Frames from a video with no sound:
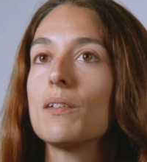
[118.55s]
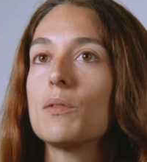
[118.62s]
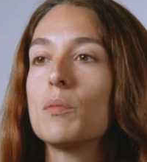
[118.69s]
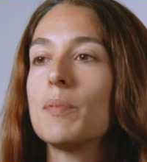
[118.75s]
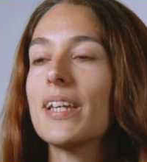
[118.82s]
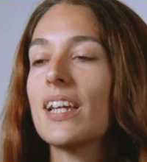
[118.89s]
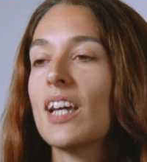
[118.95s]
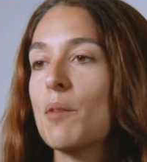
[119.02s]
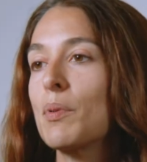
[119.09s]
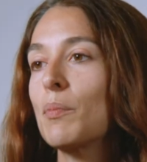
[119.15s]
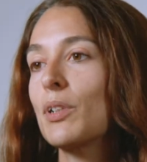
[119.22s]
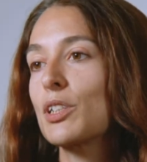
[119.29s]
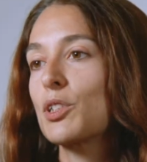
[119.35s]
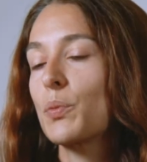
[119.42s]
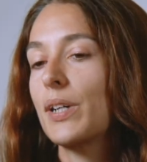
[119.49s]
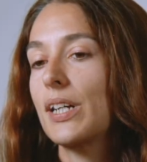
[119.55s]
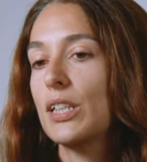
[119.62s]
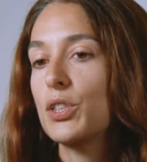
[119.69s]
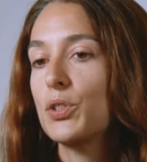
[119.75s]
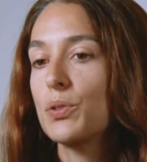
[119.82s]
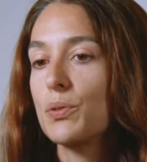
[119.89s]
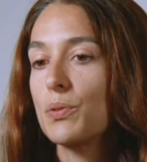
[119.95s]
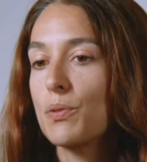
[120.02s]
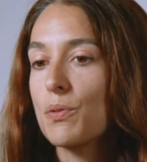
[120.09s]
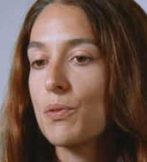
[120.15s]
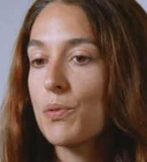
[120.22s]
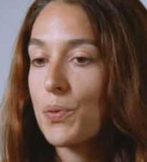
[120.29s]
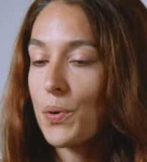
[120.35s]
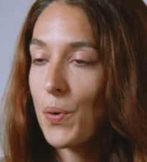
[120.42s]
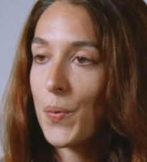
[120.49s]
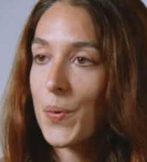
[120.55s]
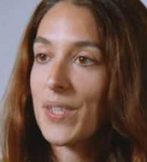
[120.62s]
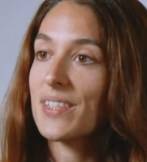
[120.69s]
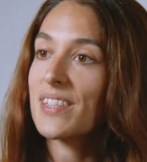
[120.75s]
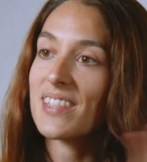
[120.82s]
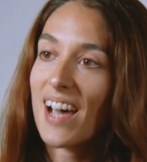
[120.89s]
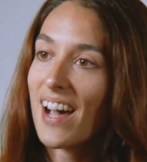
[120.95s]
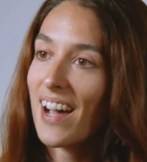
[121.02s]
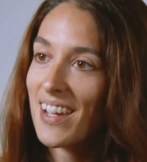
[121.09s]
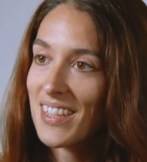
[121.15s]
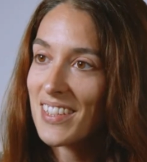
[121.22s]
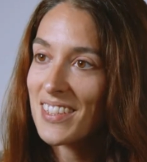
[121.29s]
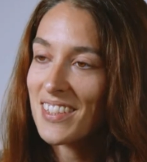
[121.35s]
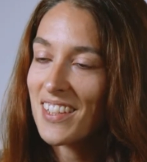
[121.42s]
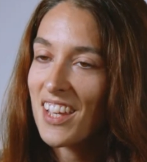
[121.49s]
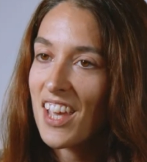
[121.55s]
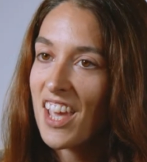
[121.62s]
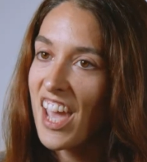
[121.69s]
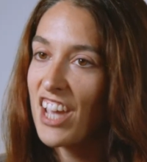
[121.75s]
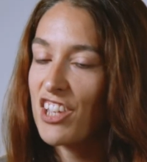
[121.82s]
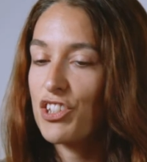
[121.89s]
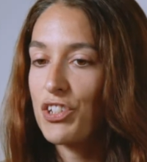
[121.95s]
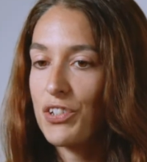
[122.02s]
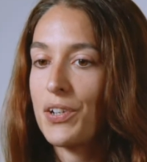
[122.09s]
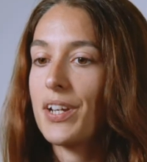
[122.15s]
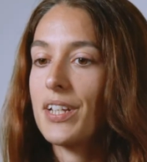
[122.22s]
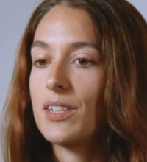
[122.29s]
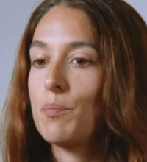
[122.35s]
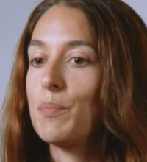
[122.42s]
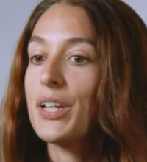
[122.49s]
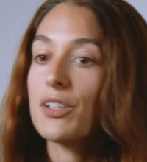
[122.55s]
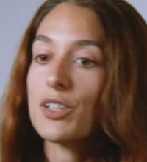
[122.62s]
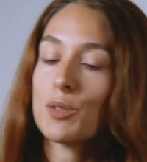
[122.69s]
will be capable as well to grow in size and generate a bigger